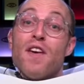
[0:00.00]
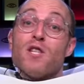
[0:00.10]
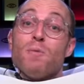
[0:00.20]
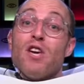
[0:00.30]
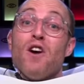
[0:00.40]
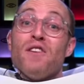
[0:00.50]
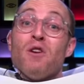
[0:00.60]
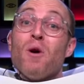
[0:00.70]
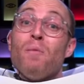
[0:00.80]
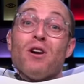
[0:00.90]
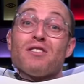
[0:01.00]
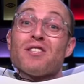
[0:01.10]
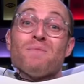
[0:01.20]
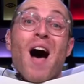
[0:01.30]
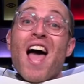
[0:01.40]
This POV will put a
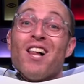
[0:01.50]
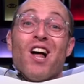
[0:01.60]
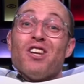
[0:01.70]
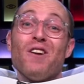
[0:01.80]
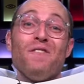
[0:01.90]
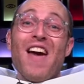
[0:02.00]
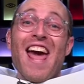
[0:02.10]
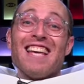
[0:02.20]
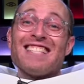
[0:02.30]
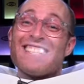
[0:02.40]
smile on your face.